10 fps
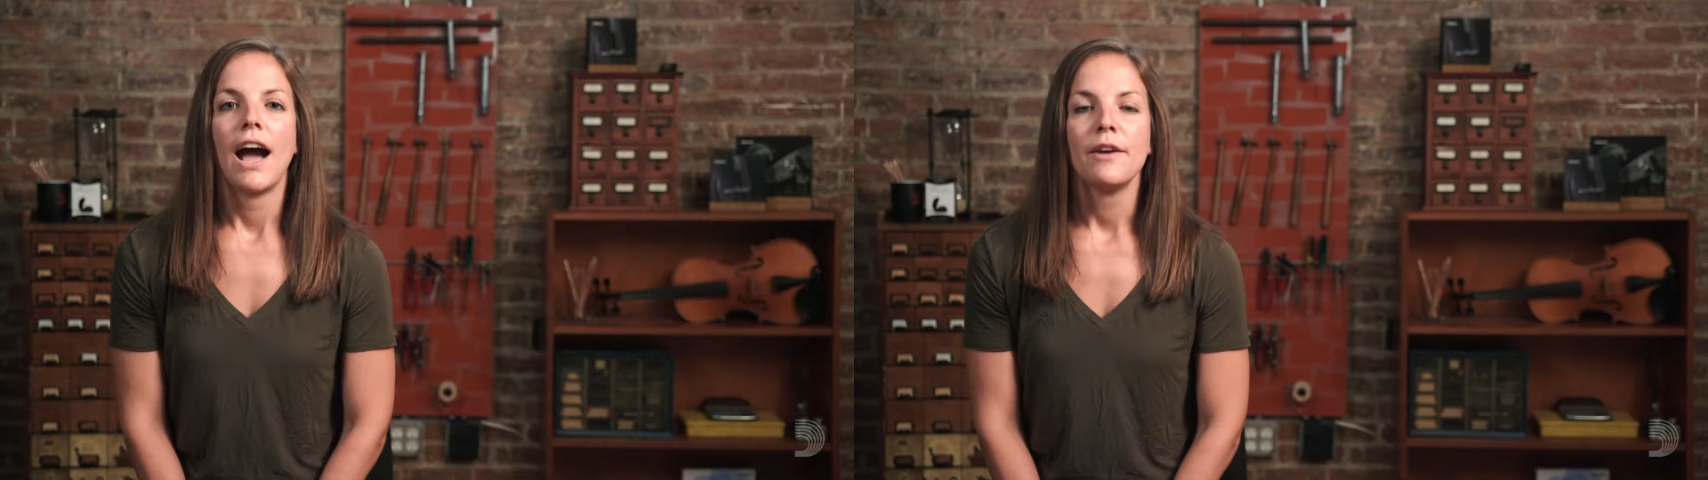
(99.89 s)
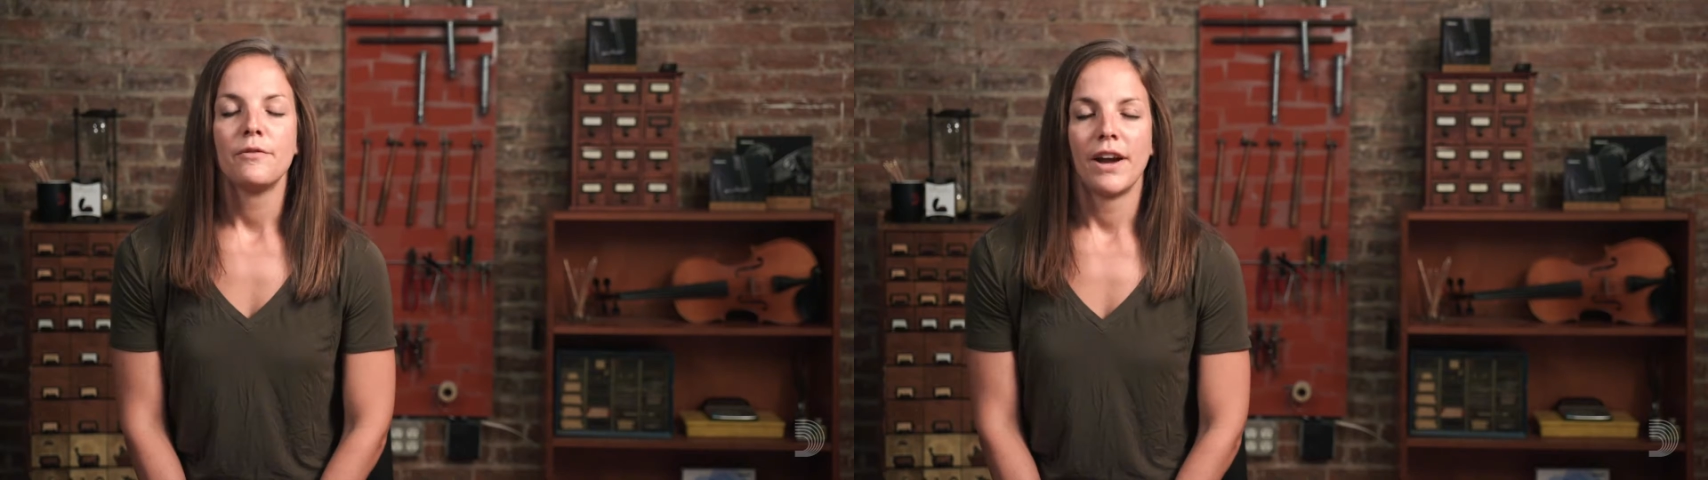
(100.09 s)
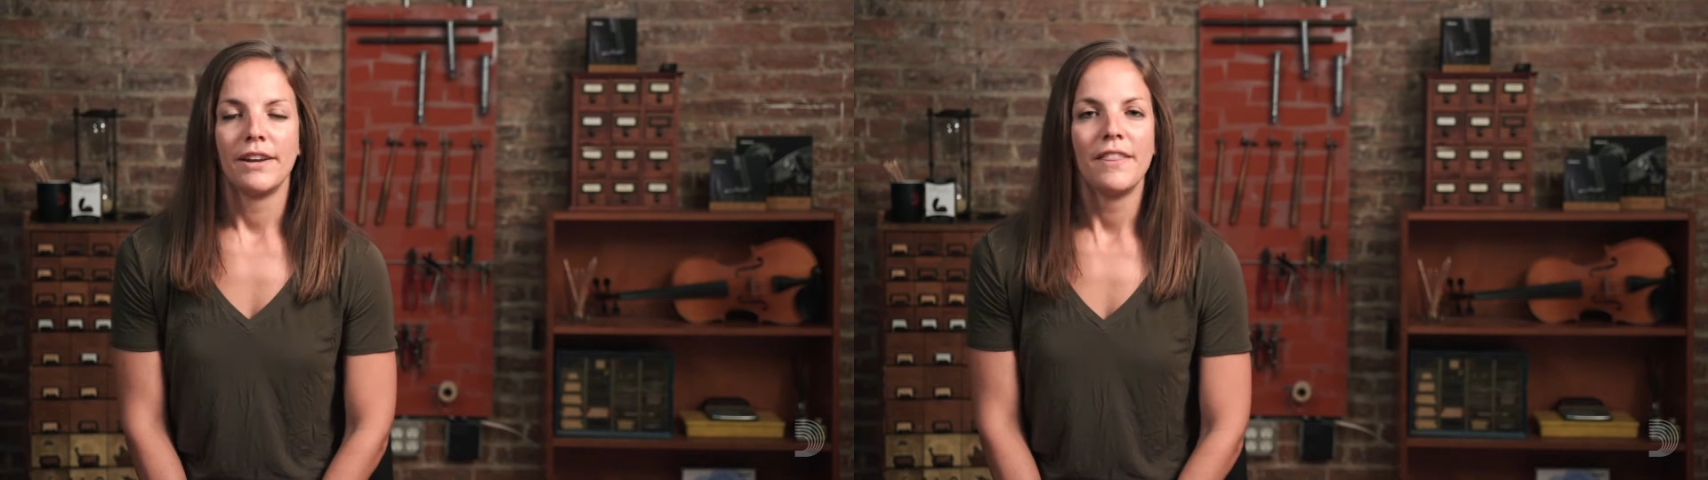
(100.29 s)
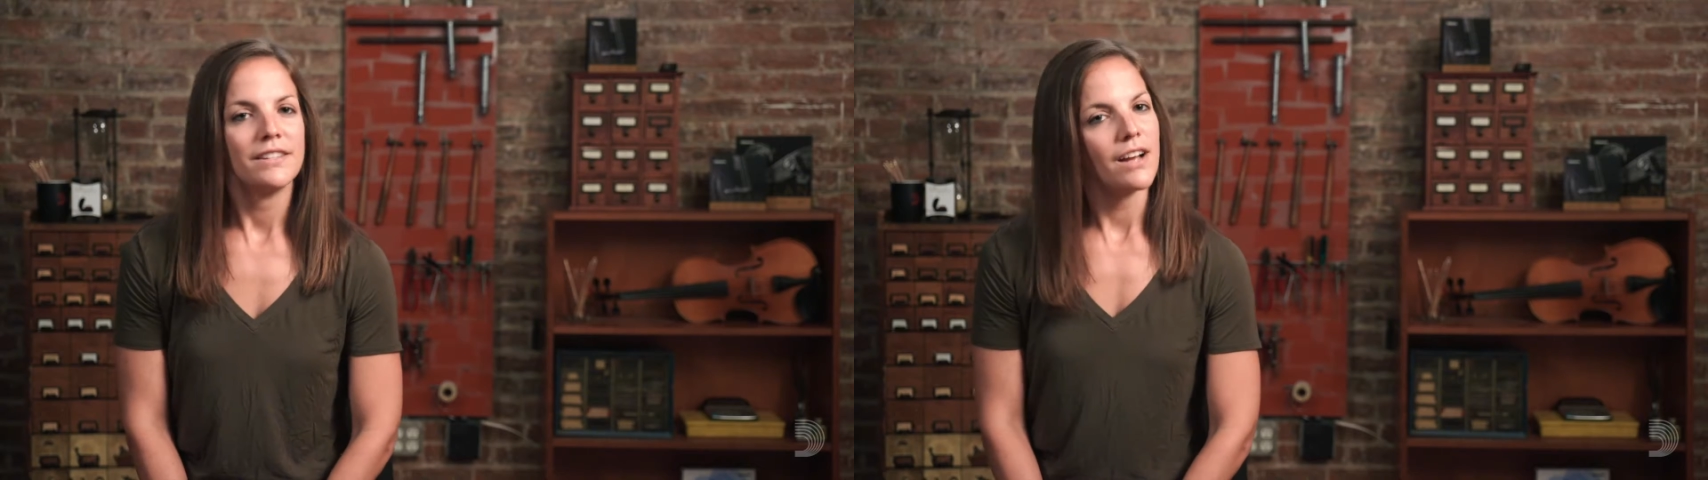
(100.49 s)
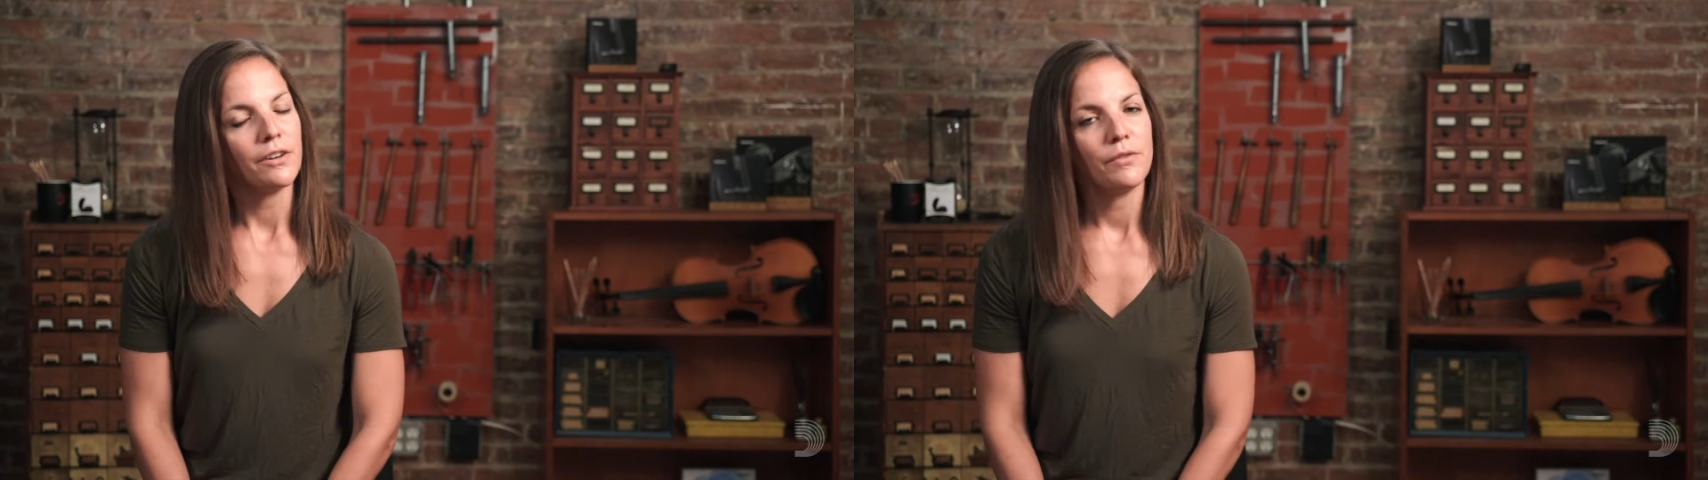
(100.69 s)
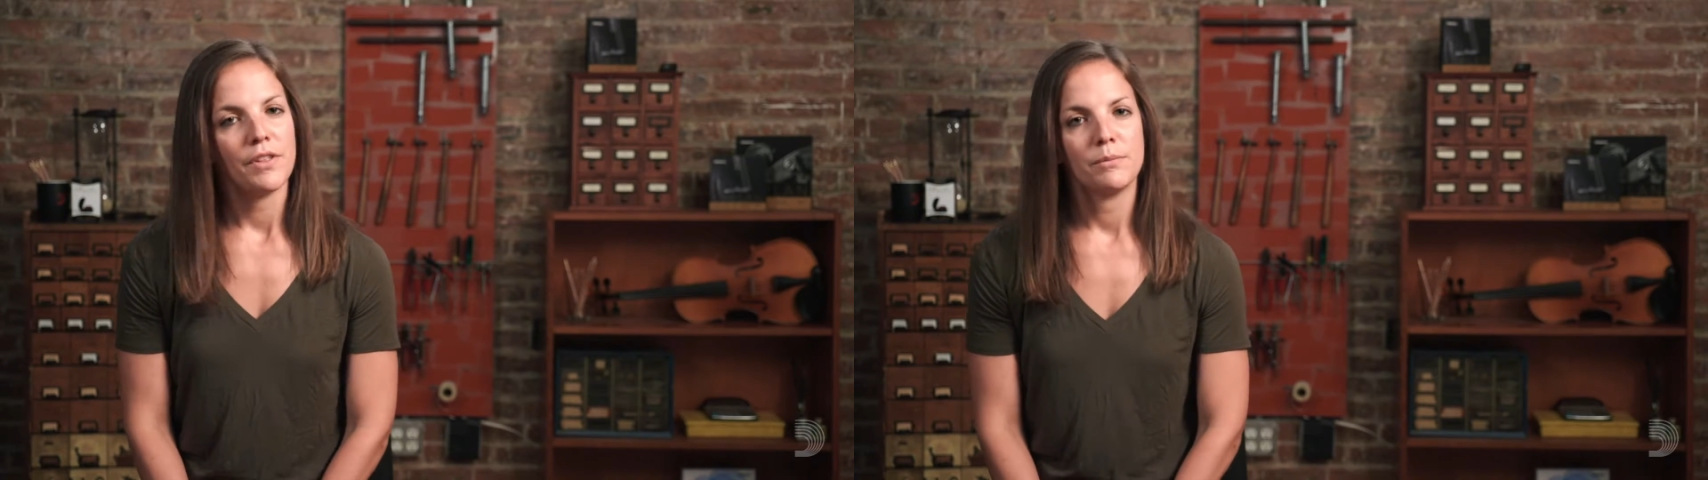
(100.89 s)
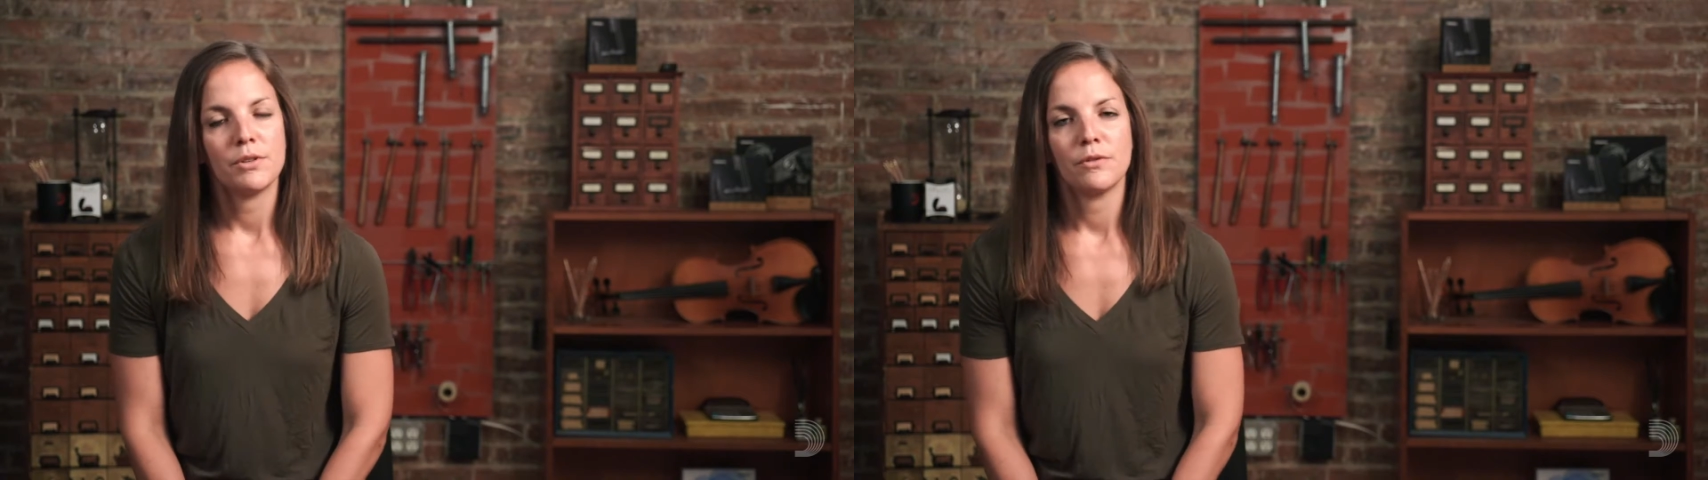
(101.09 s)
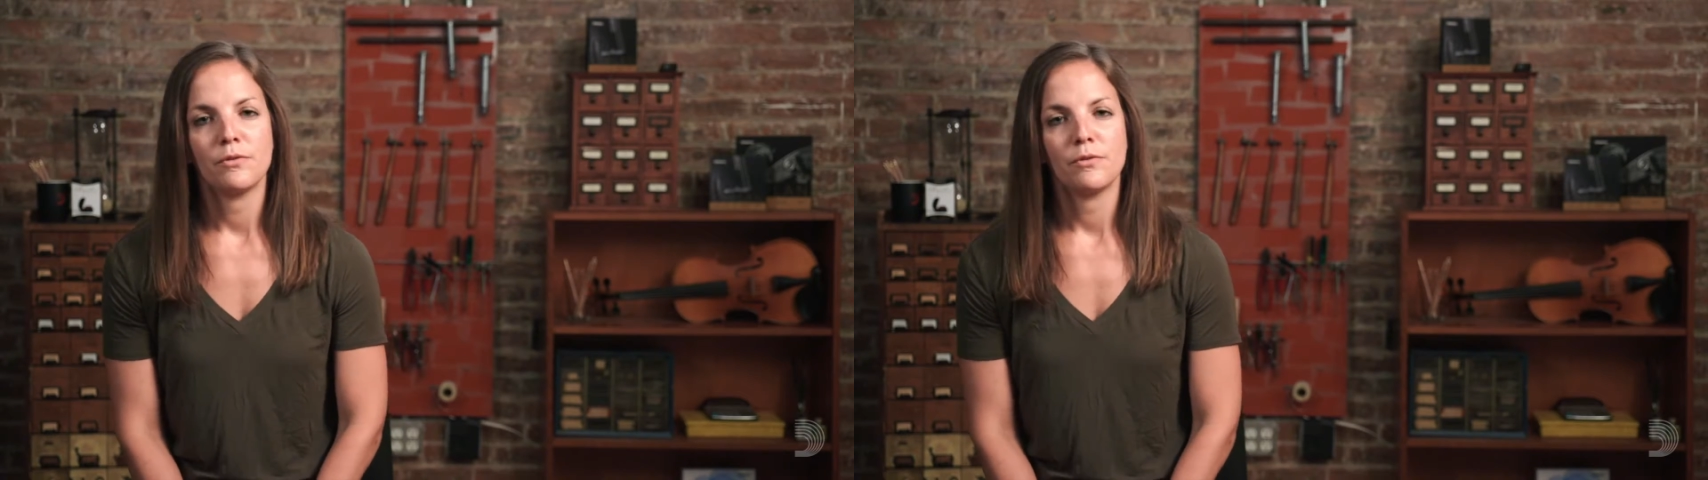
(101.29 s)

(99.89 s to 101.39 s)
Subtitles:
I find that dotted rhythms are